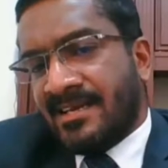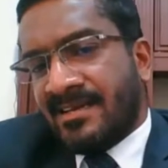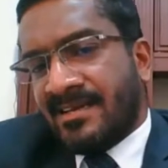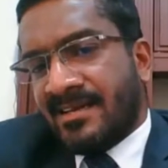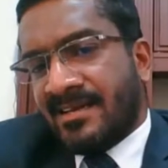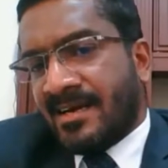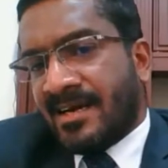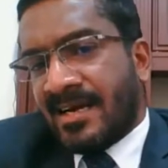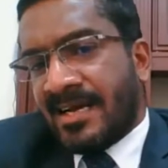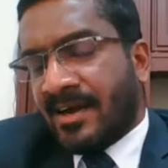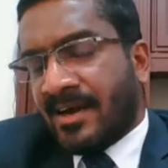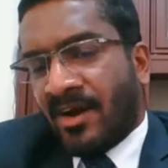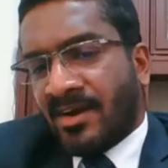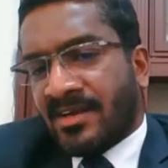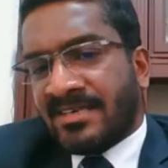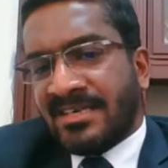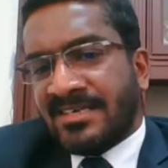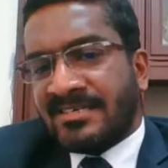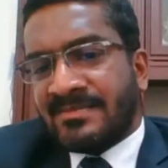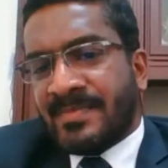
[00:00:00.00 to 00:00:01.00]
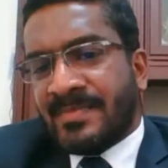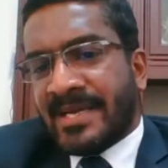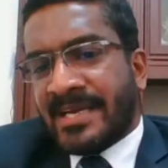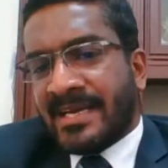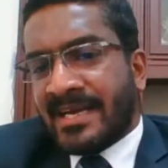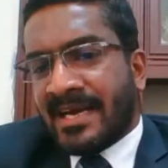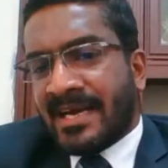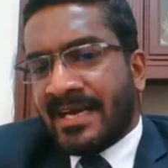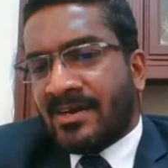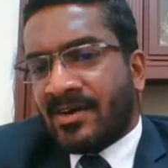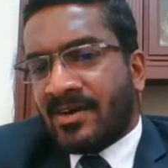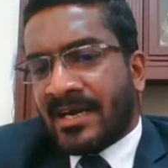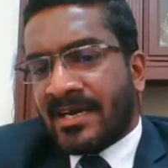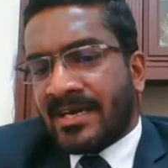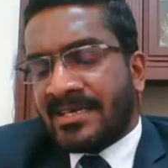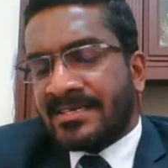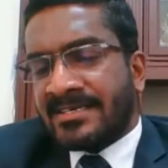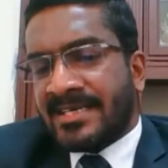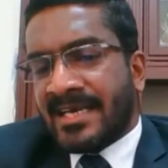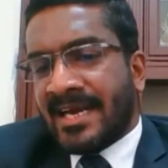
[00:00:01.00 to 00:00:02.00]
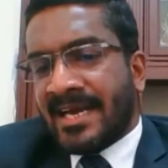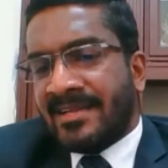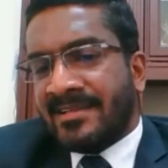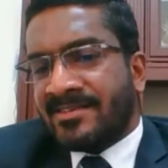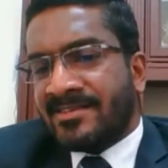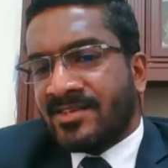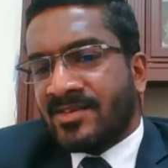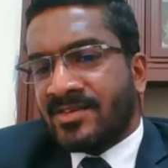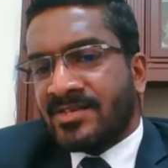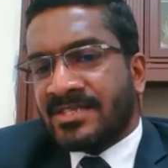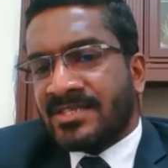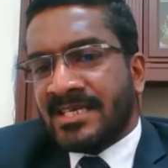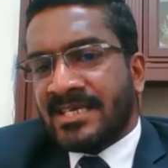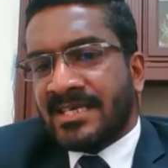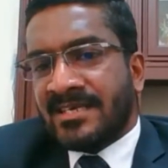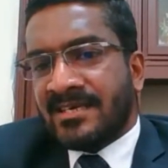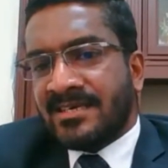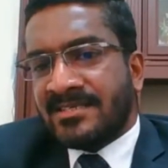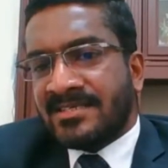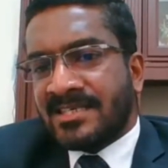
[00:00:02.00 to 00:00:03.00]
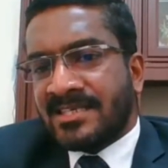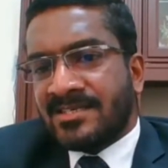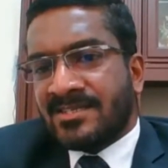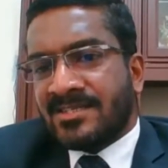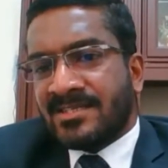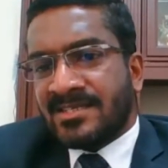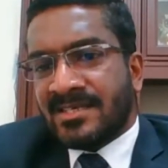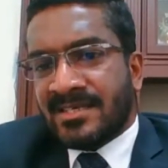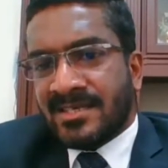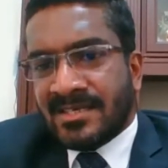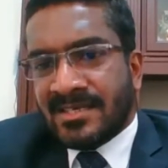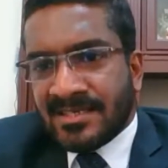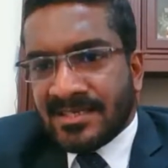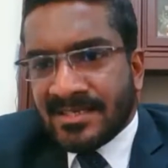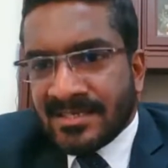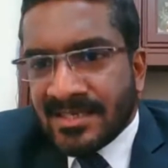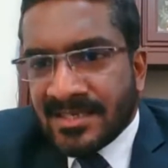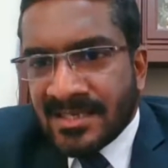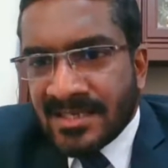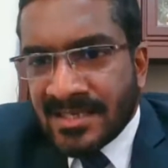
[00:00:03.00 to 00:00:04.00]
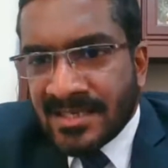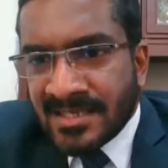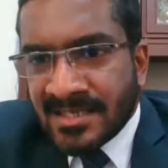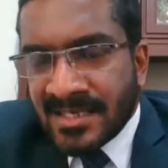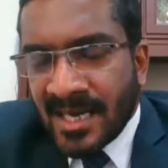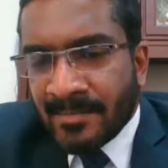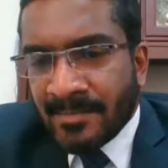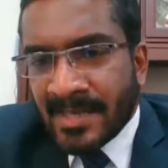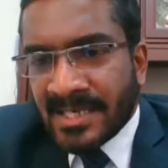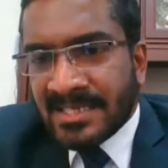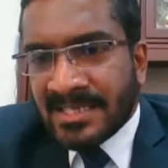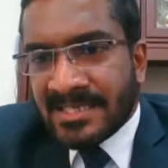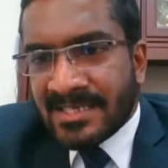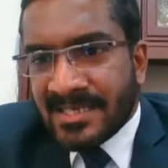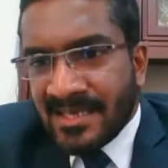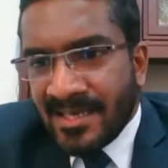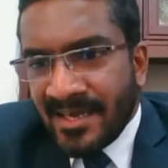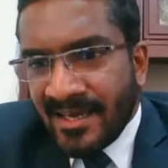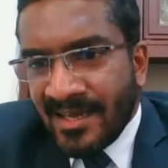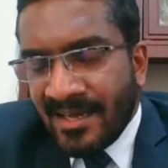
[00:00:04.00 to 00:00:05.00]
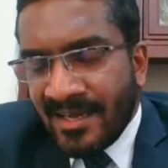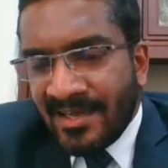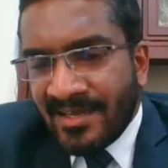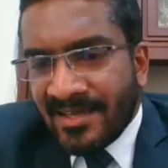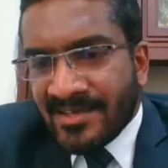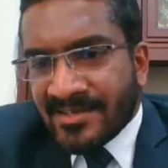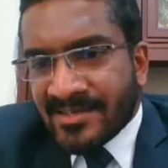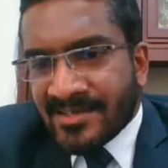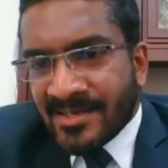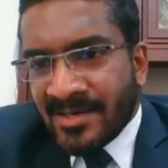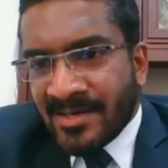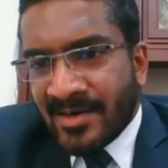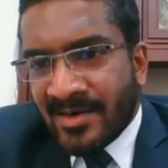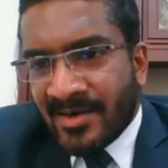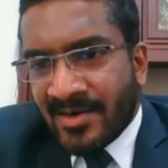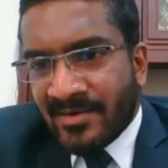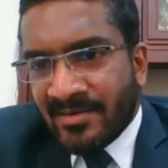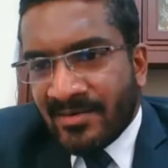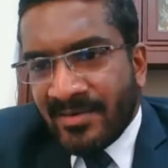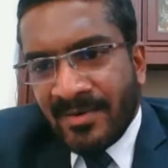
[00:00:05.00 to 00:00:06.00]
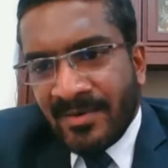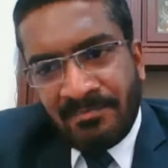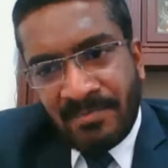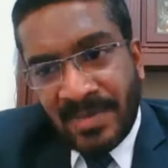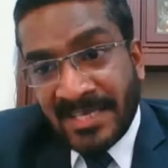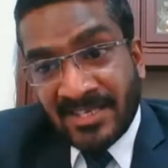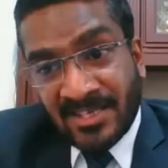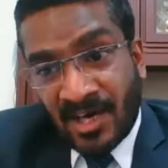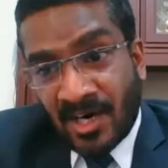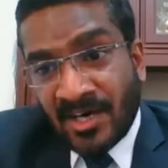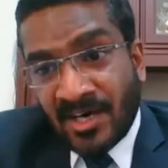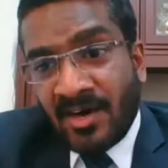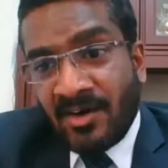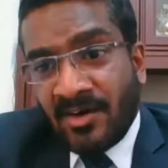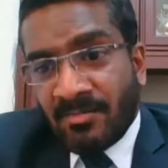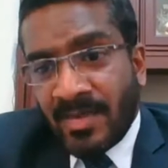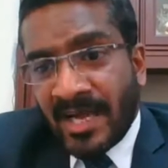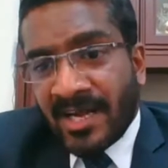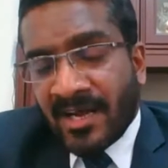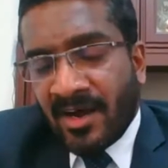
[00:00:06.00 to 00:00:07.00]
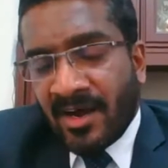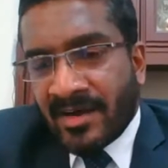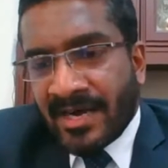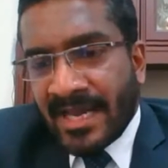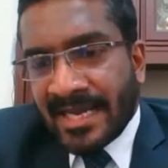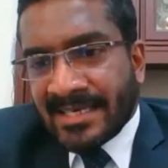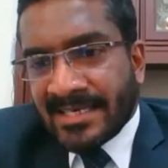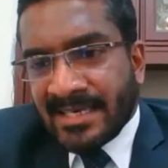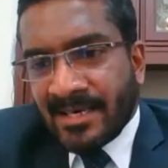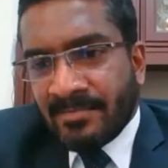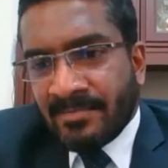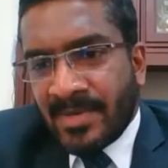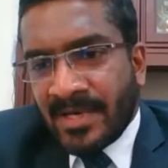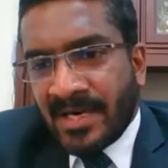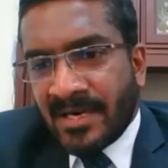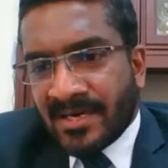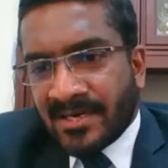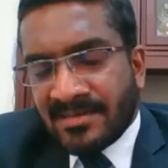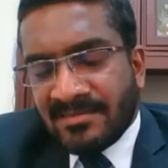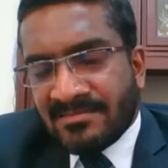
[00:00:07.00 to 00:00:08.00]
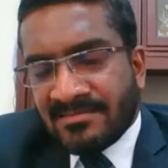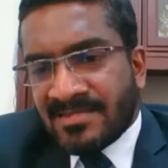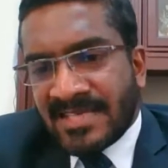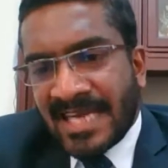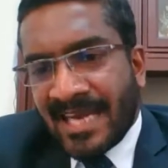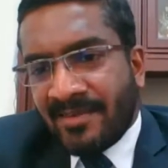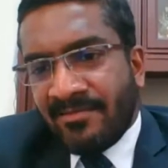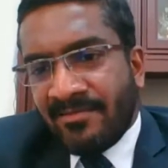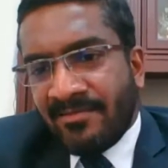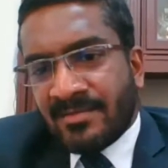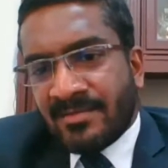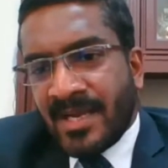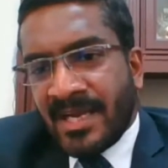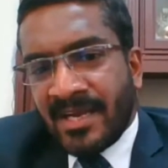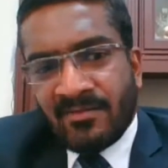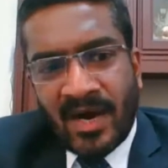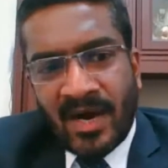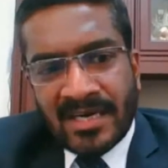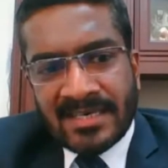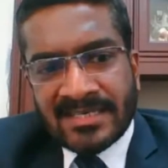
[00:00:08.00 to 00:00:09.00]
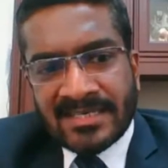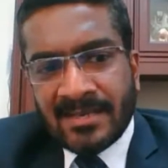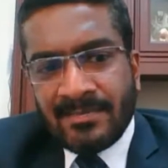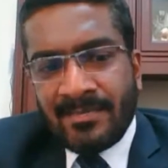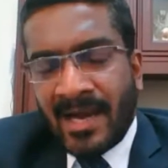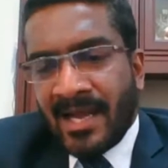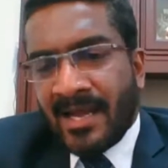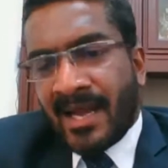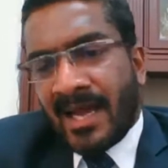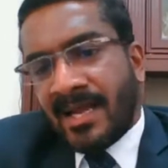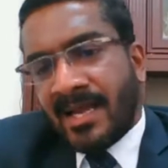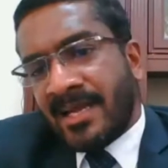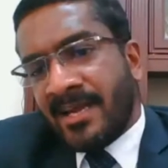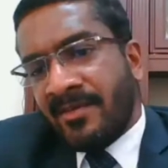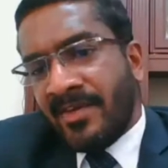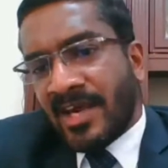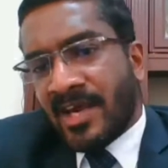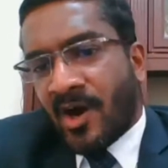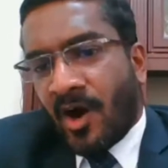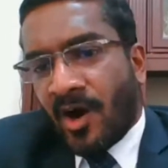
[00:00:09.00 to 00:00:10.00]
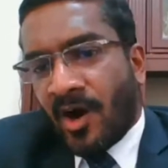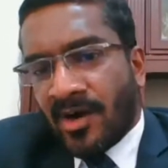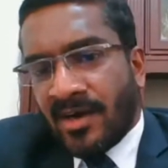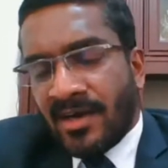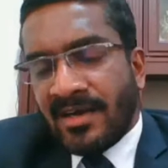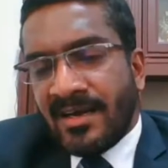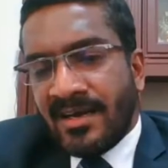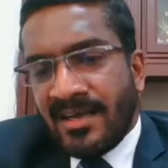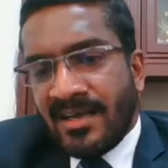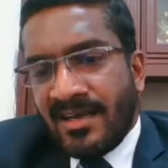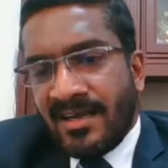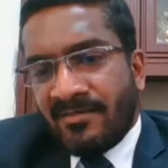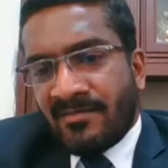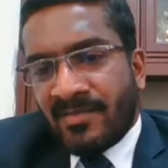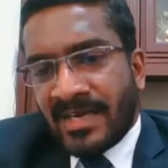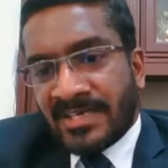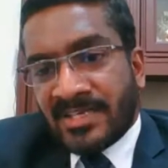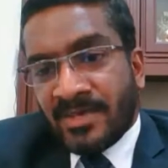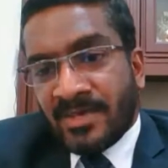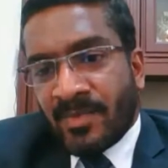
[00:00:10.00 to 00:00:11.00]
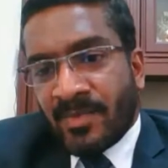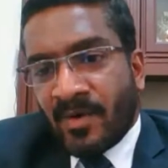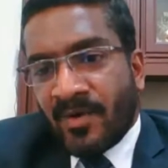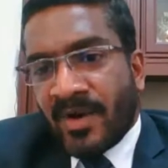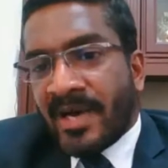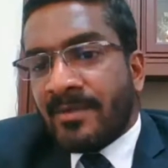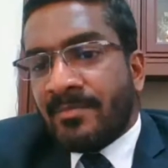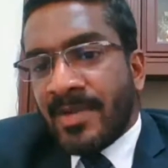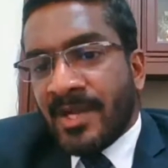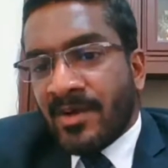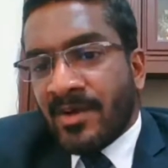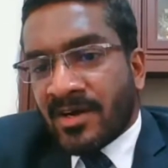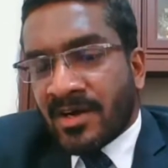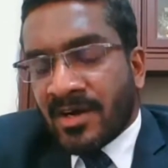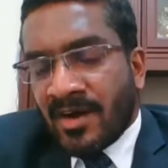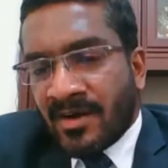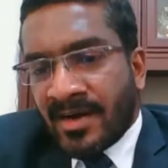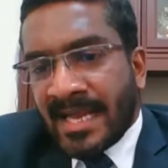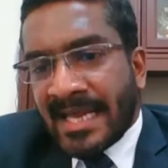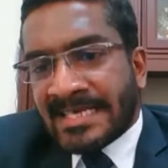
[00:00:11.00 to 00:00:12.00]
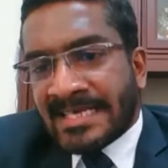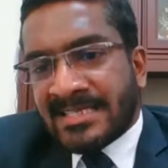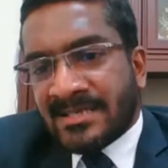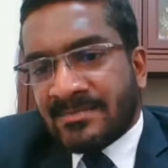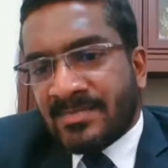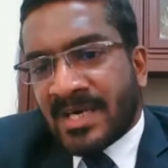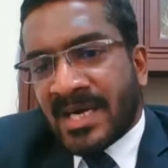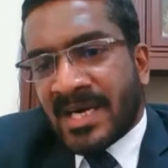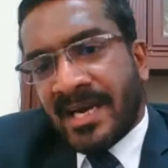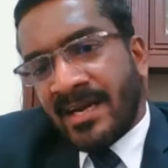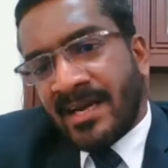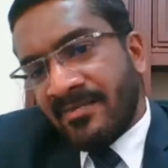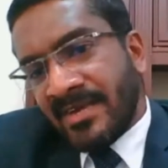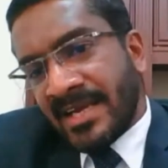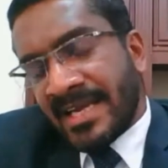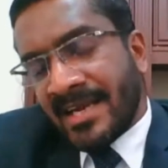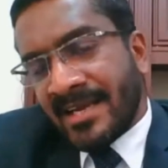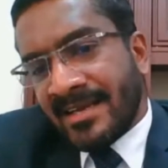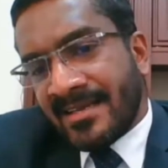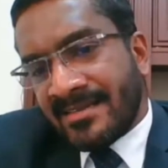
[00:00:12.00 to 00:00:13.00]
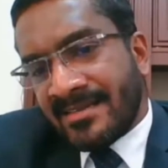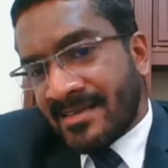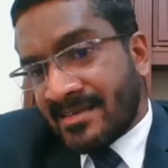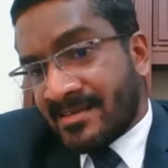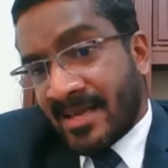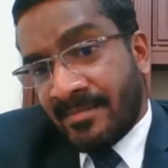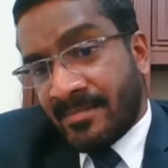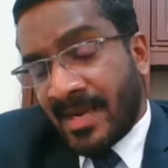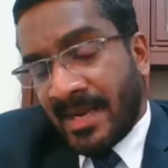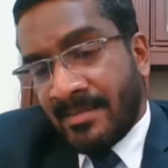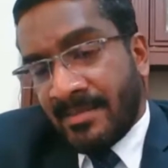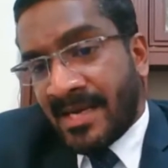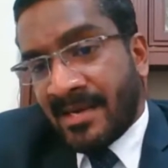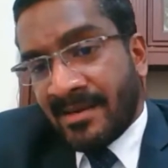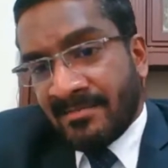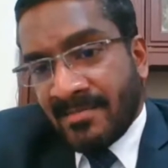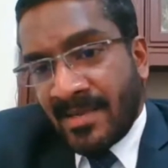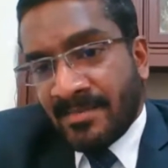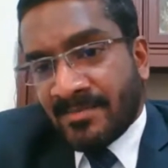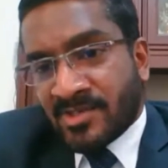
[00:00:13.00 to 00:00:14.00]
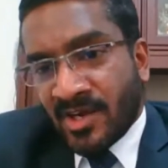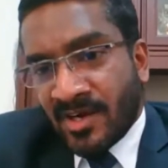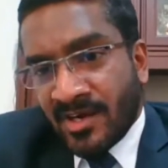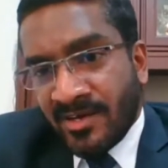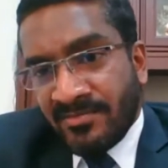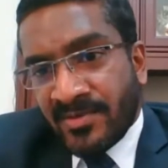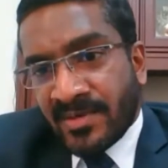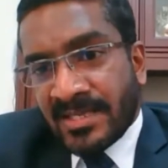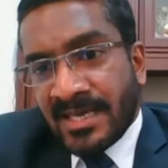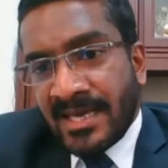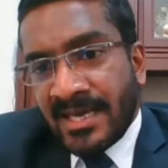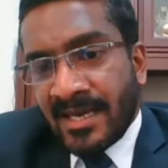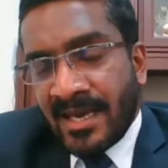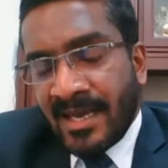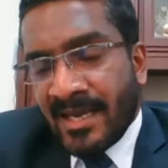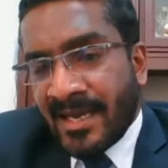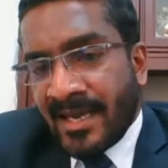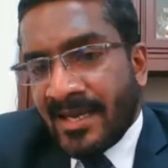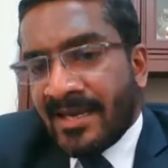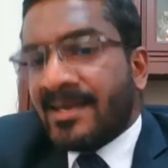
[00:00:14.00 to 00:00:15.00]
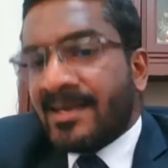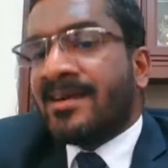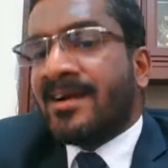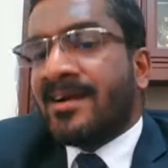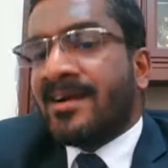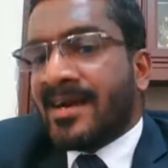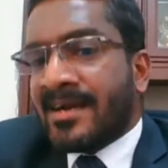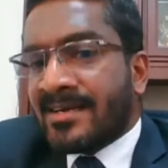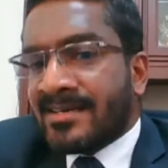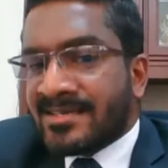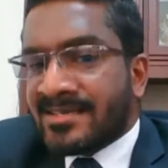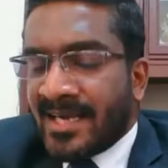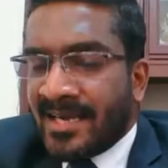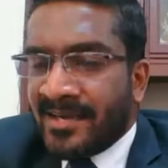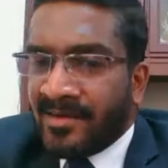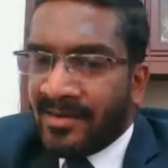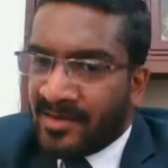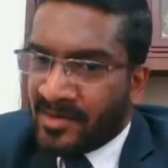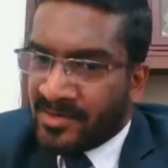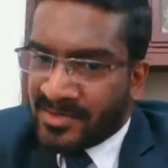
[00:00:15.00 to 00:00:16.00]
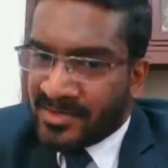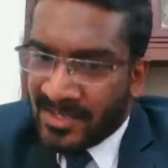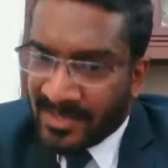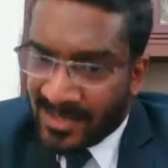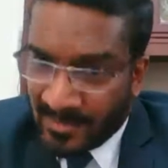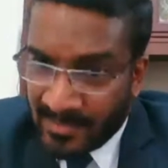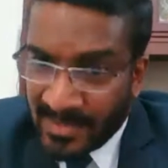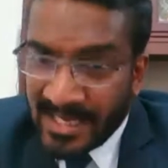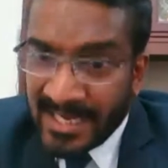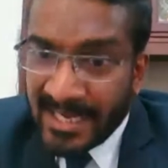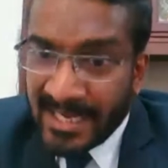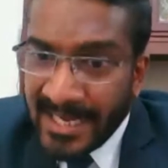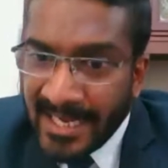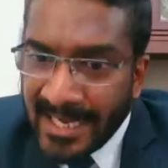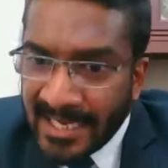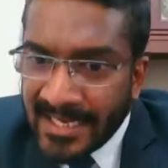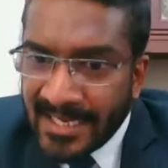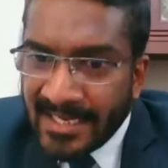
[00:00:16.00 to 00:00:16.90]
I, honestly speaking, I don't understand this question, Judge uh, Amrit. So uh, please note down my contact number. Chat with me in WhatsApp. I, will give you a call once you provide me your contact number and we can discuss. I'm, i mean, I'm sorry for that. I, I, did not understand your question completely.